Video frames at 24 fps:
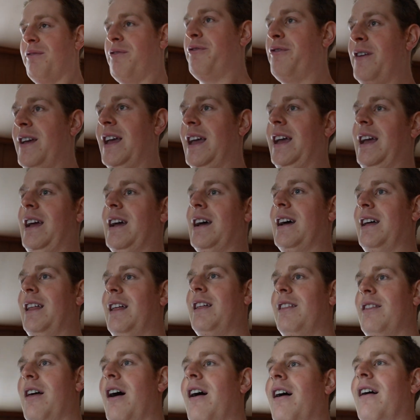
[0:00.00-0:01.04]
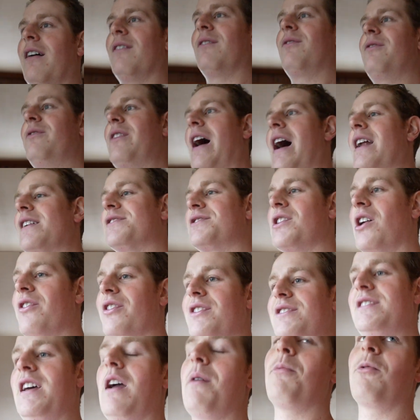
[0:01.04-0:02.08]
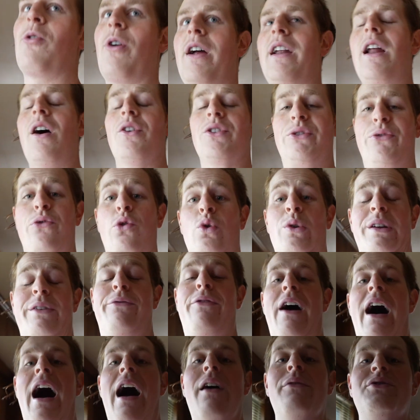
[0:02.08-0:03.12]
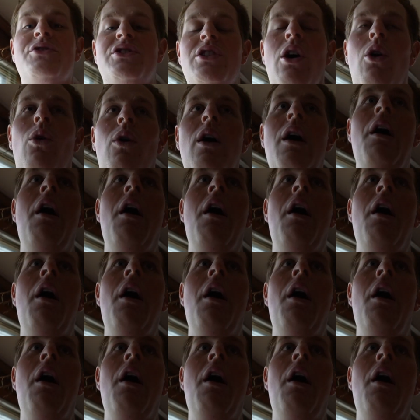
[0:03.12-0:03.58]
fee that is on the table right now is 45. So